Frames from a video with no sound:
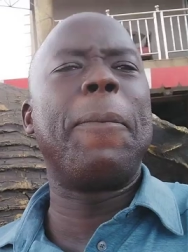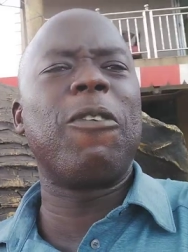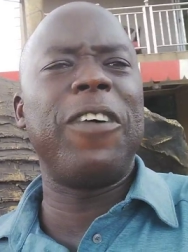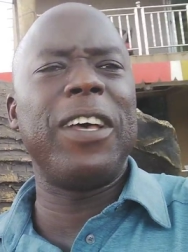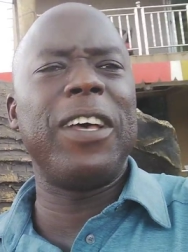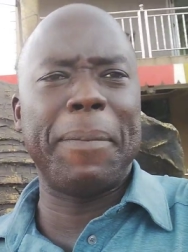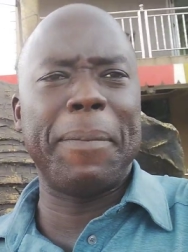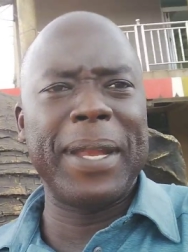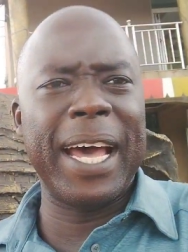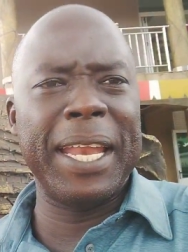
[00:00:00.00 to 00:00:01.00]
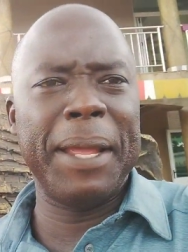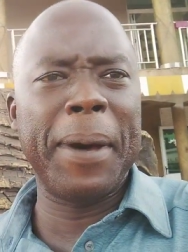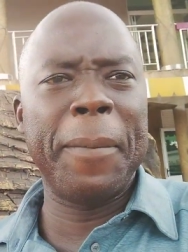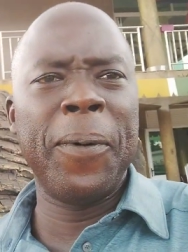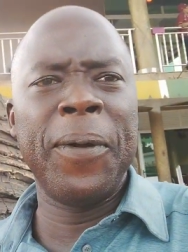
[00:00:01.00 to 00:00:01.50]
Professor Mamdani
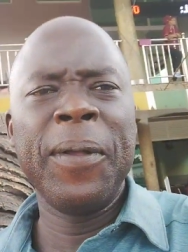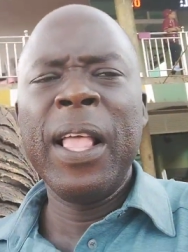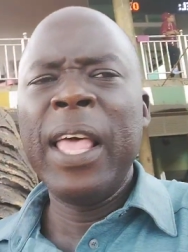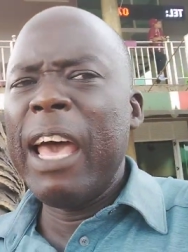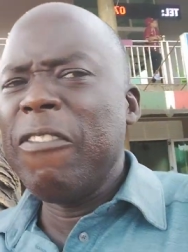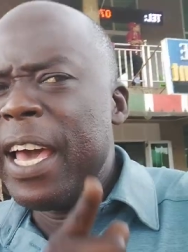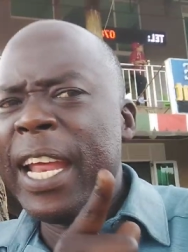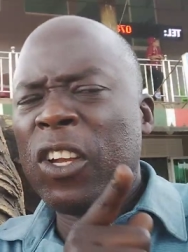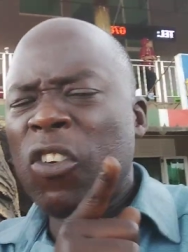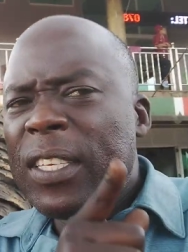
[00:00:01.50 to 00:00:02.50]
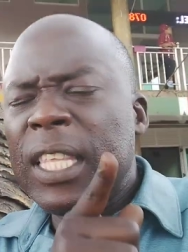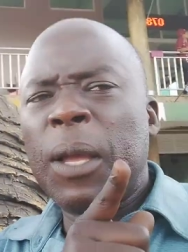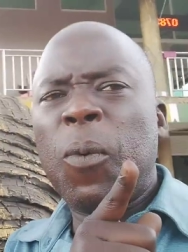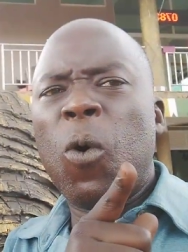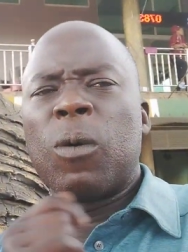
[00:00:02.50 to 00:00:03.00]
Mahmoud, a very
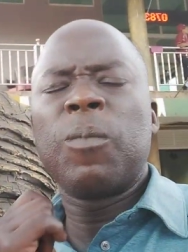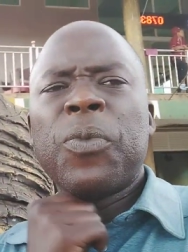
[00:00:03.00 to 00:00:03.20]
interesting book.